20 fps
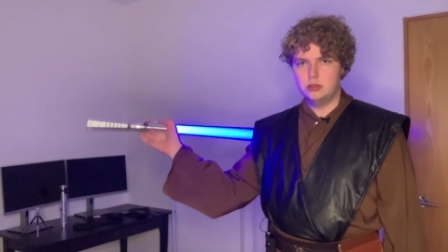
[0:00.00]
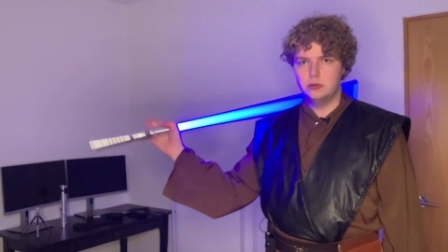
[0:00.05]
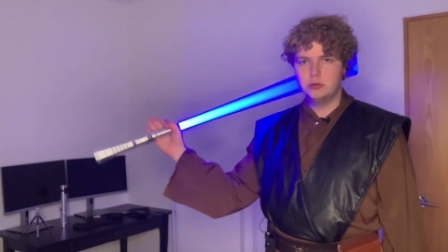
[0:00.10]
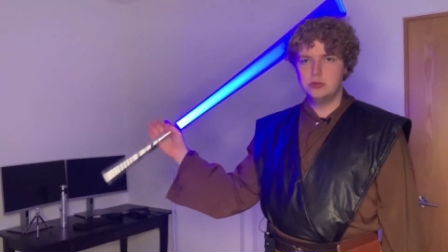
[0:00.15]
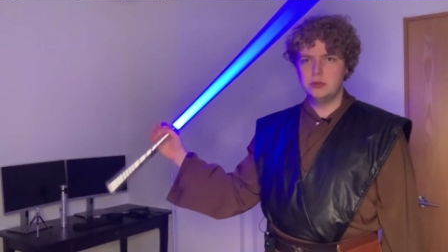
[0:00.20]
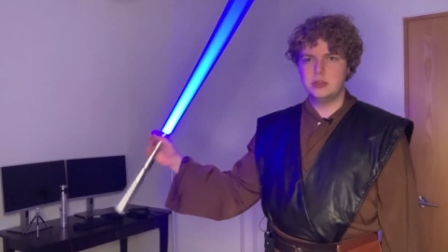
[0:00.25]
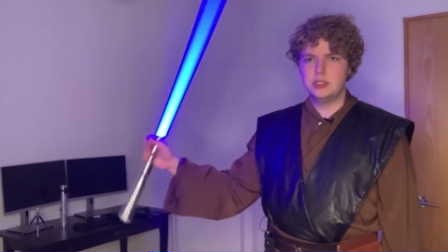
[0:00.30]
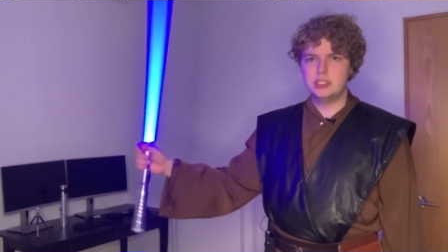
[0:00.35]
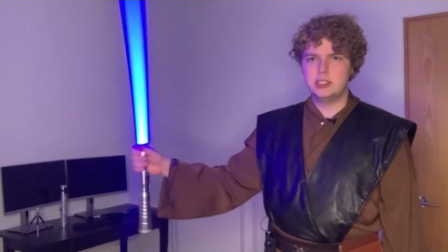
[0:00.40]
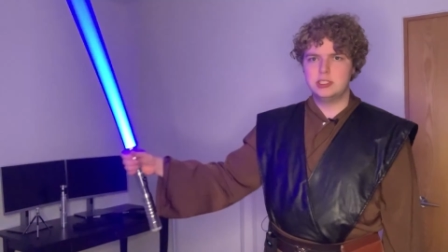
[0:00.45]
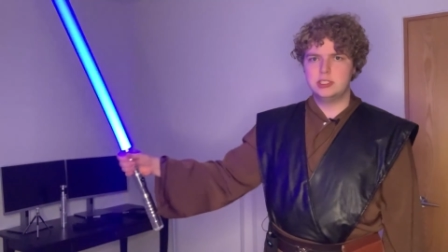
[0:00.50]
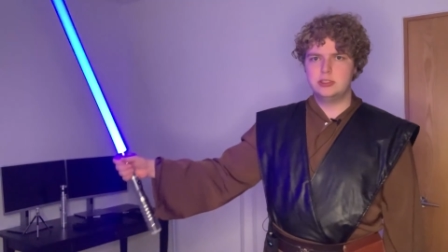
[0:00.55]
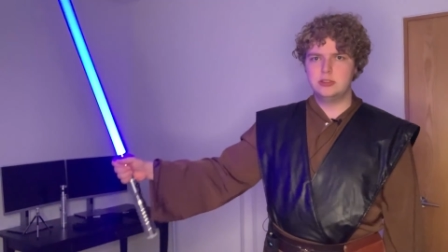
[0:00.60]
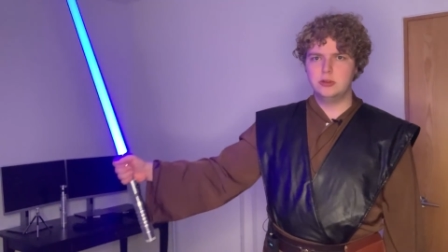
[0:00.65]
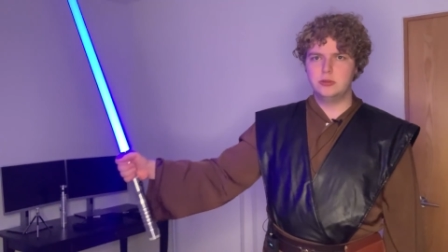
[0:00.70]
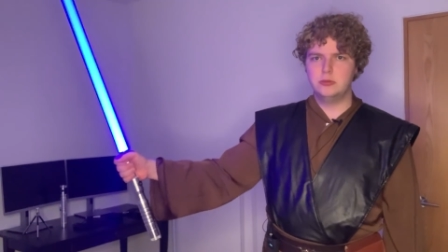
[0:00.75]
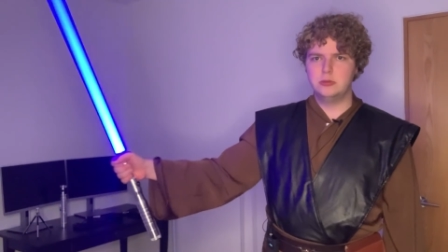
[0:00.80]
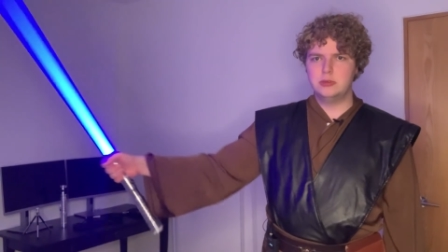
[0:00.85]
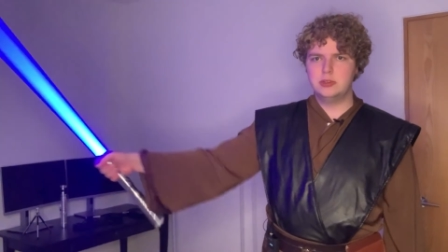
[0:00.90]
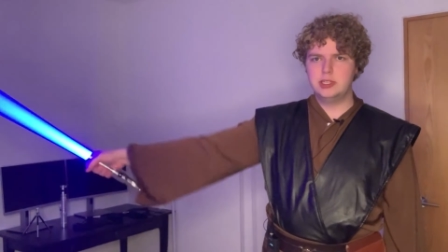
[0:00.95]
Don't do this,
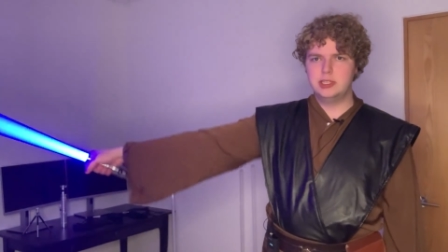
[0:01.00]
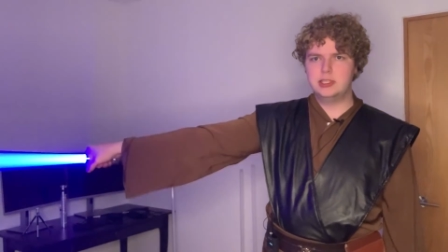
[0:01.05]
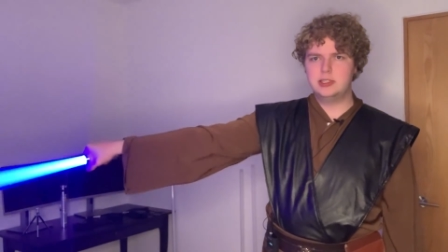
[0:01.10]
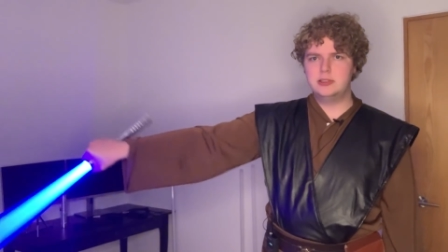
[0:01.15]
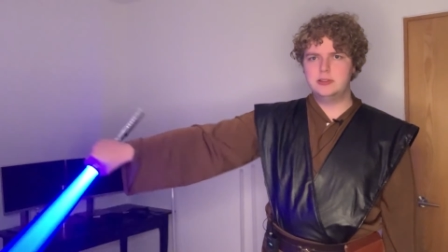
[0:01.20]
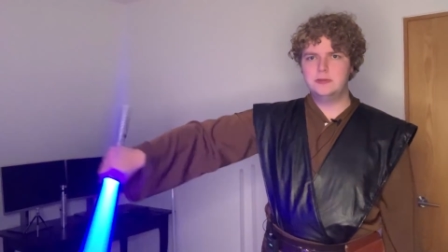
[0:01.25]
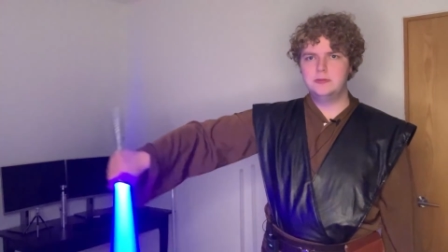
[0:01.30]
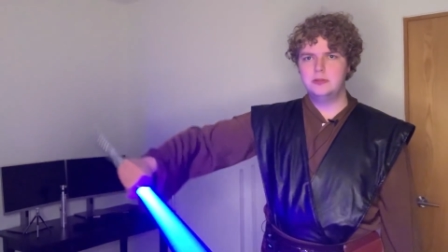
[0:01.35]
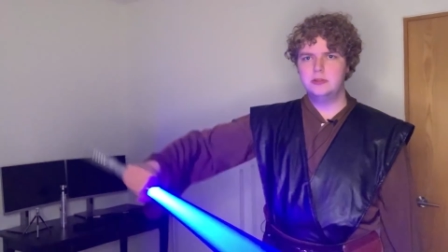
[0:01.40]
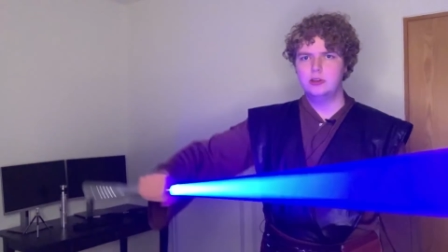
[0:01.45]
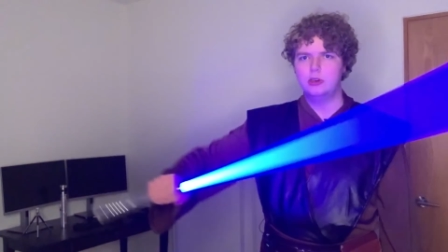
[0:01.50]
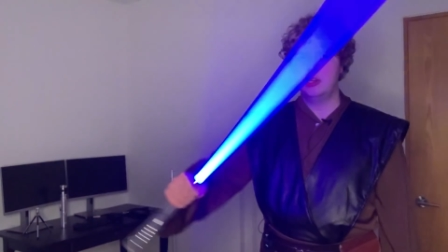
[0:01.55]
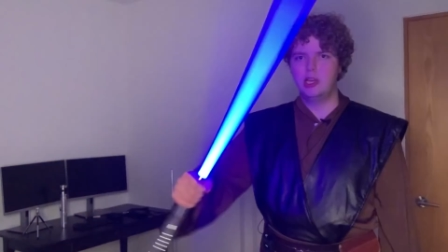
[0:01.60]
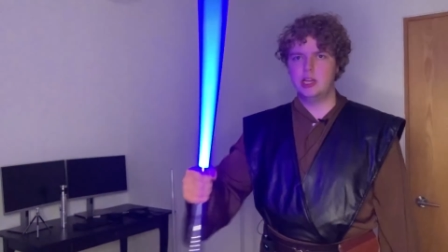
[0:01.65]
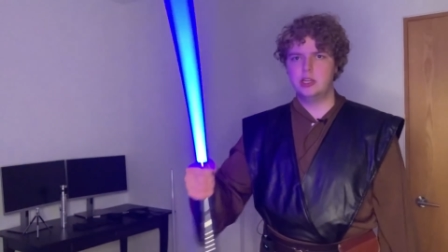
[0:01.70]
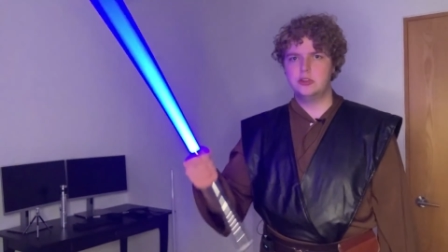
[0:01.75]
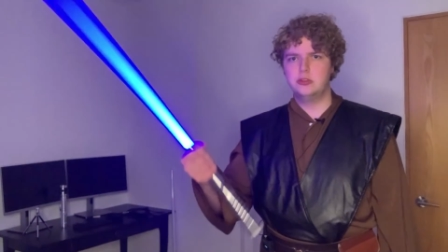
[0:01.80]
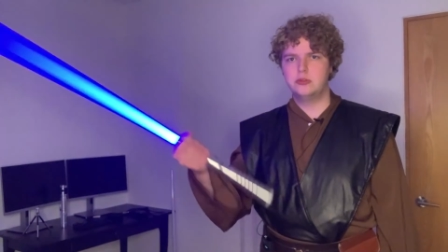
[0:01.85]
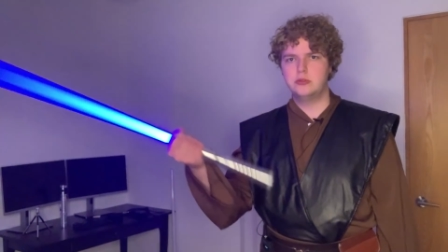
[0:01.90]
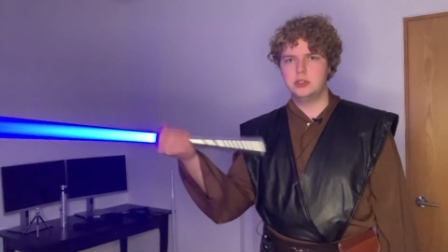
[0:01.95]
don't like
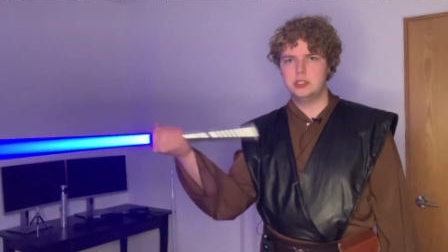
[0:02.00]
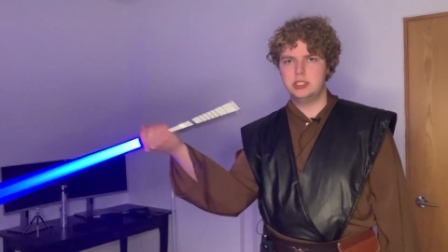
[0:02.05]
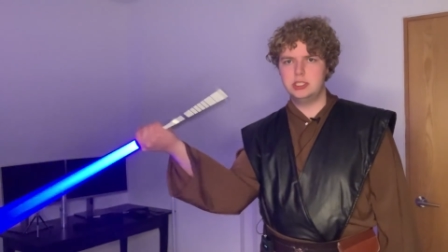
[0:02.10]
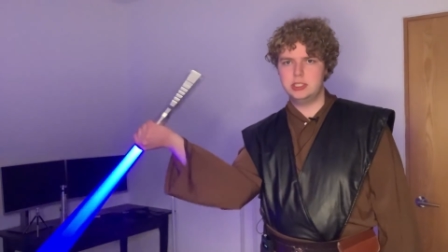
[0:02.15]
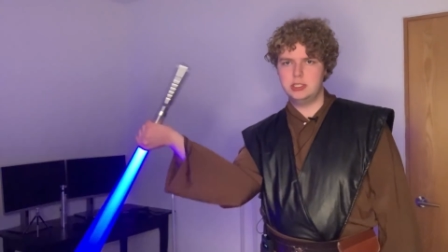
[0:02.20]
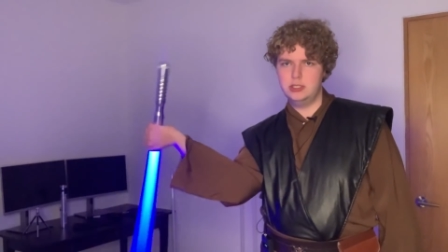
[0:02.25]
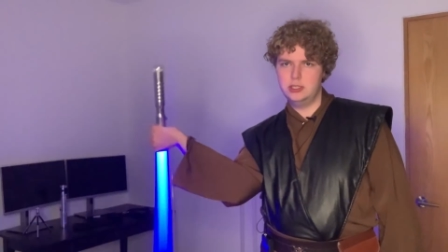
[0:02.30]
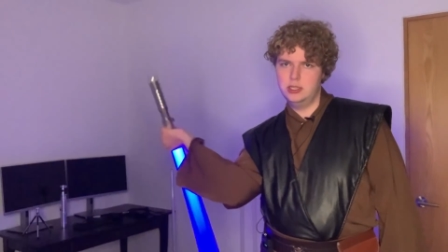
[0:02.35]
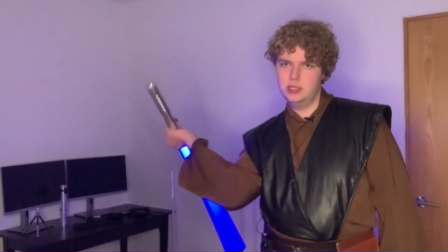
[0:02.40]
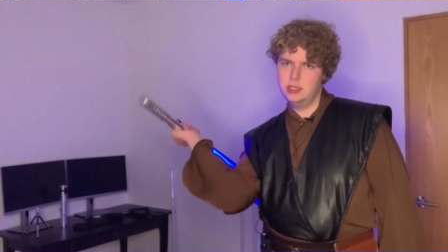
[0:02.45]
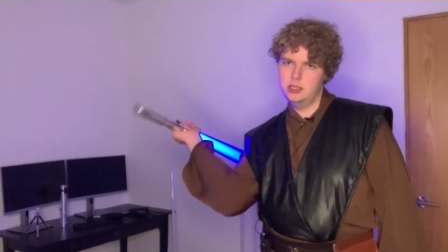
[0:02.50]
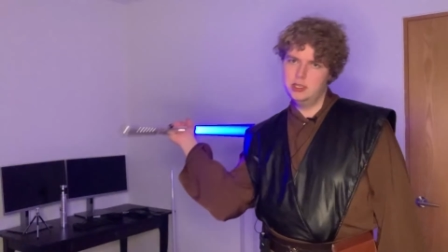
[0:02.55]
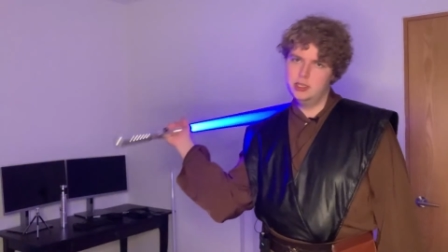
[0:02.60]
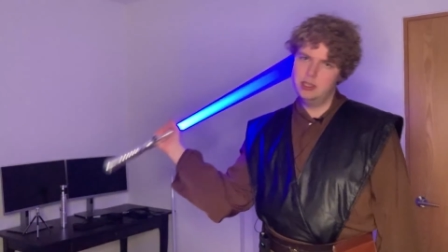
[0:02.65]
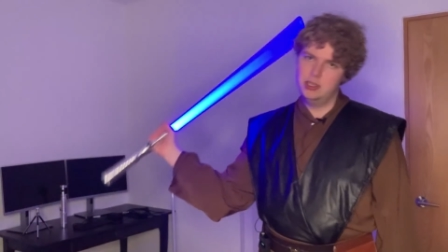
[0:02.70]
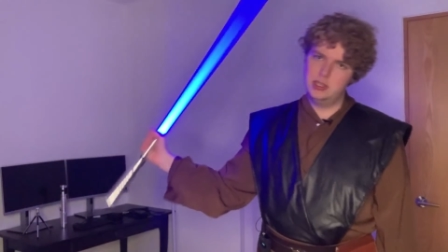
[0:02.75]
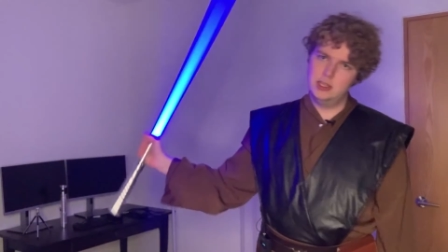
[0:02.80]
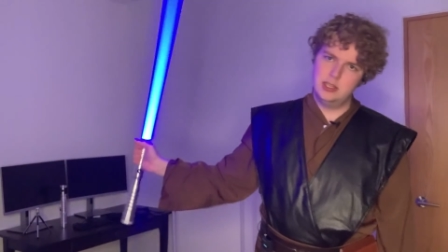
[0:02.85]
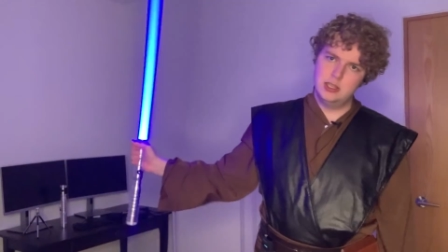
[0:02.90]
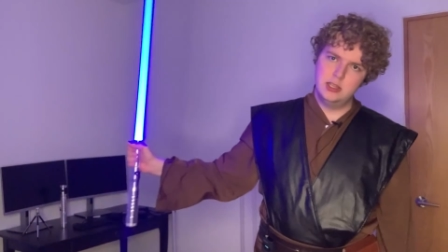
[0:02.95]
lock your wrist.
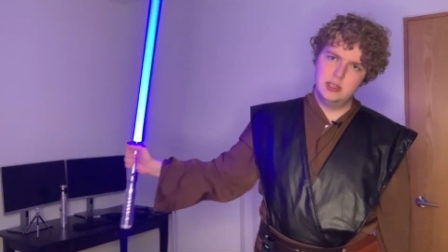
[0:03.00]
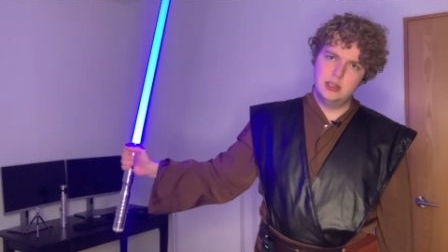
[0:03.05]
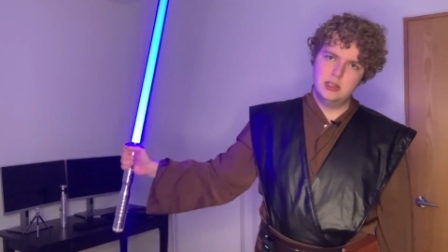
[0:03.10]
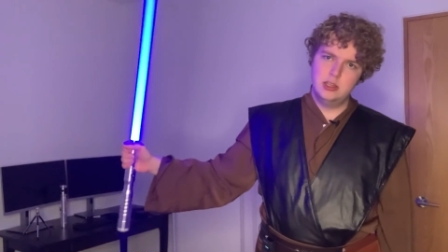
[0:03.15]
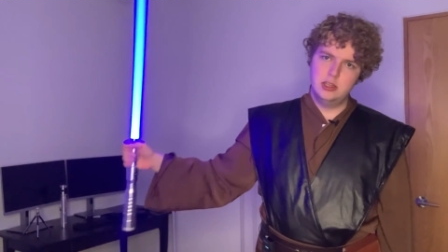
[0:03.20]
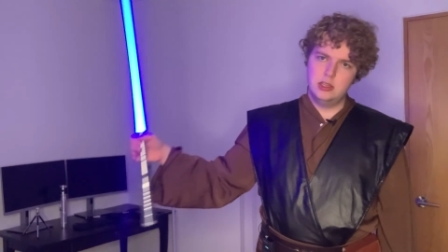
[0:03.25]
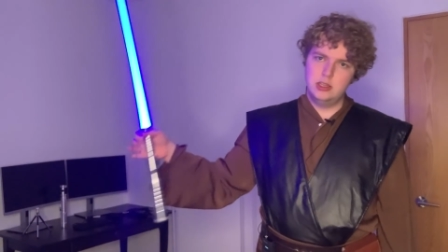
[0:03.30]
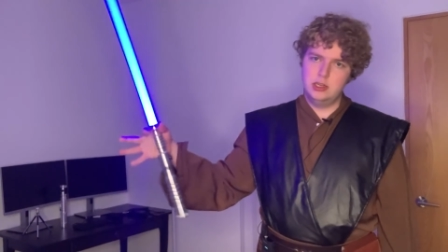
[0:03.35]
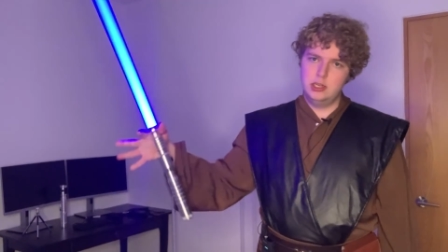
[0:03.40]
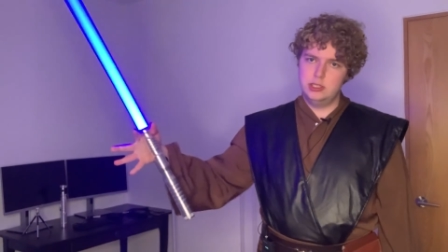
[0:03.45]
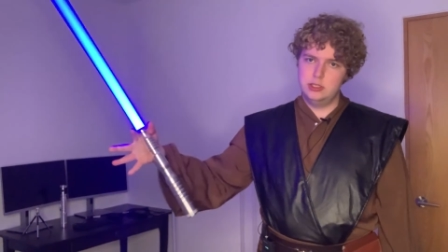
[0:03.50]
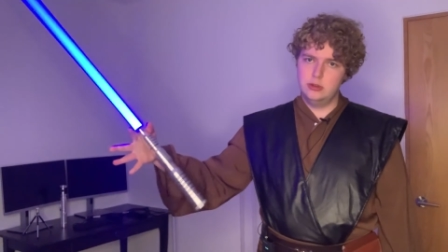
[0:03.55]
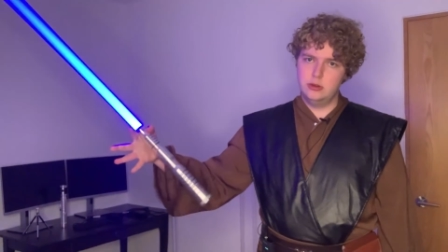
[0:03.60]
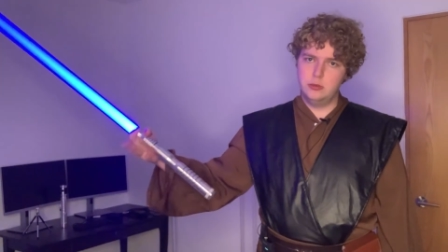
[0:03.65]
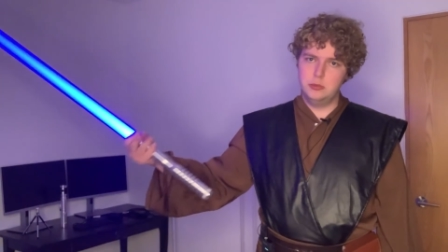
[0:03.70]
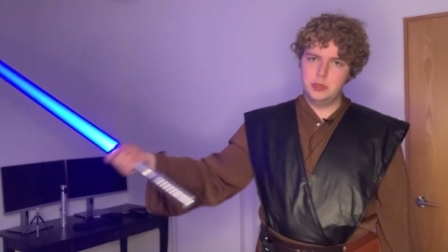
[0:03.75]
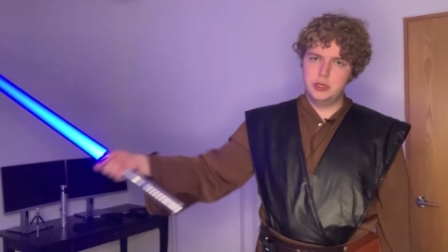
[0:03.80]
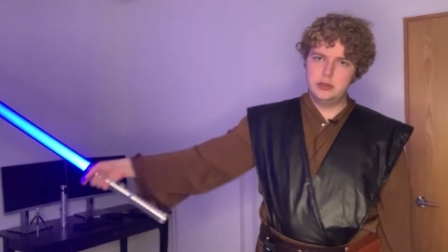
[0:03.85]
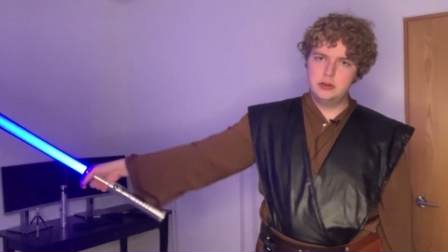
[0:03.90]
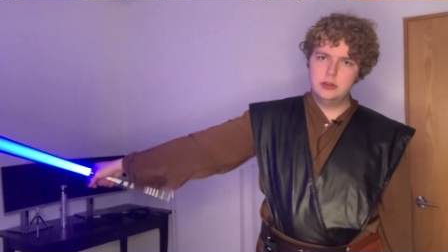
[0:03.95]
You need it
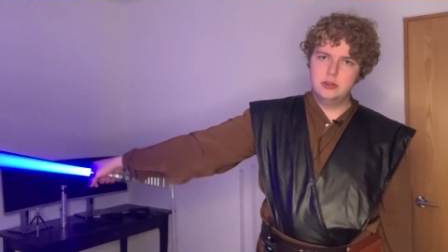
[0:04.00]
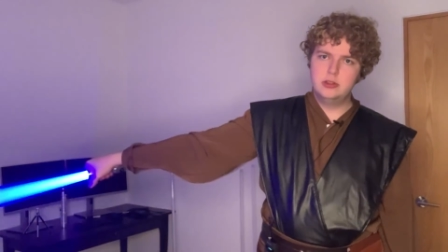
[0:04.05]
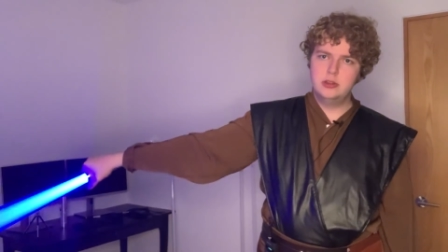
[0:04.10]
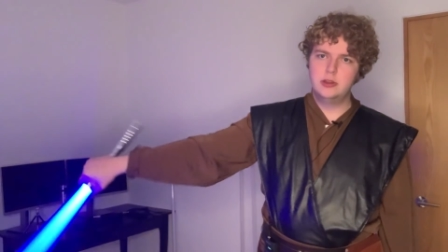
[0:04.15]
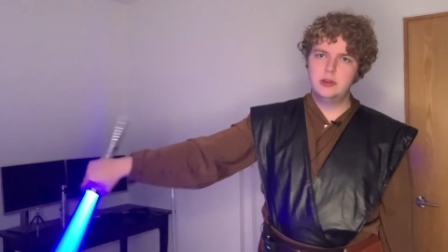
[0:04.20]
open.